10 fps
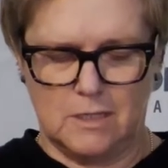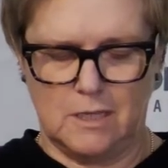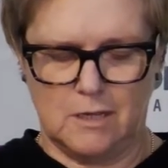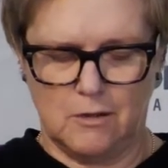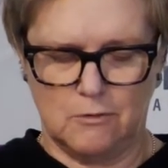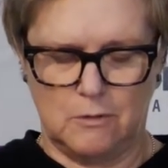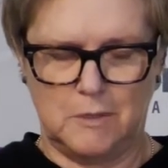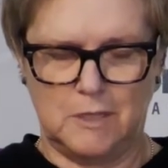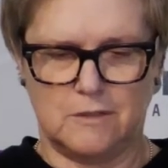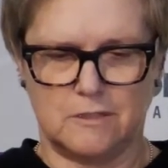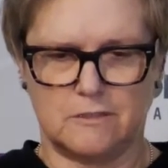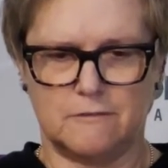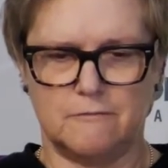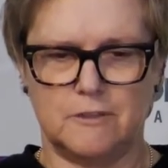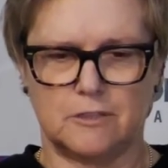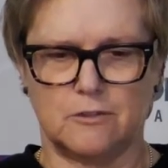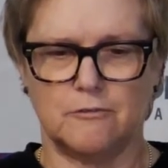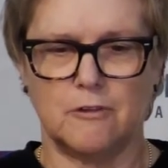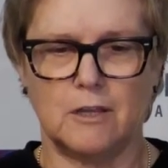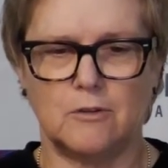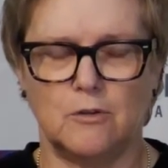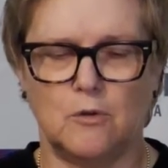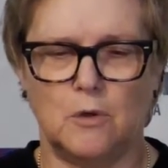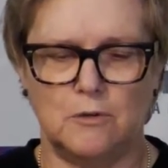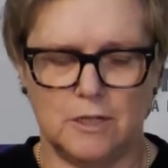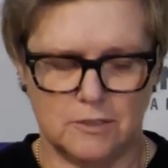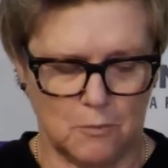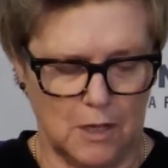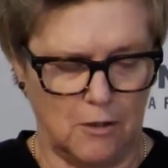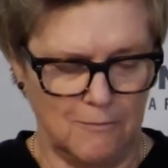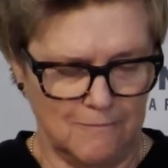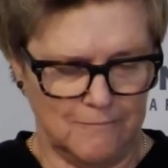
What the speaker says: And I'll repeat this Viktor Frankl quote as well.